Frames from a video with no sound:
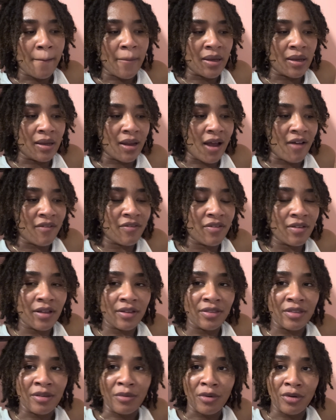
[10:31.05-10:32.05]
but I feel
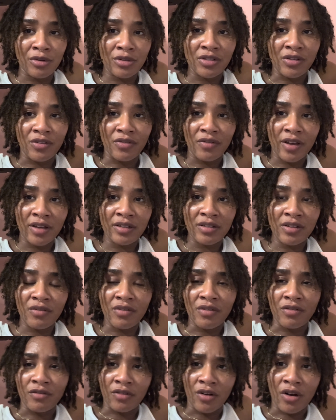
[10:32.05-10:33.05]
like the most effective
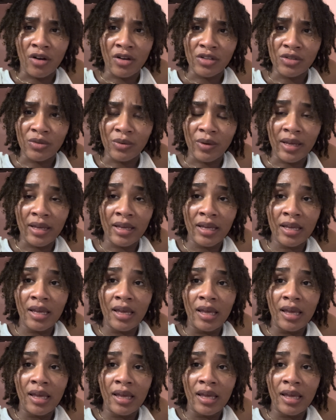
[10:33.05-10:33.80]
and rawest way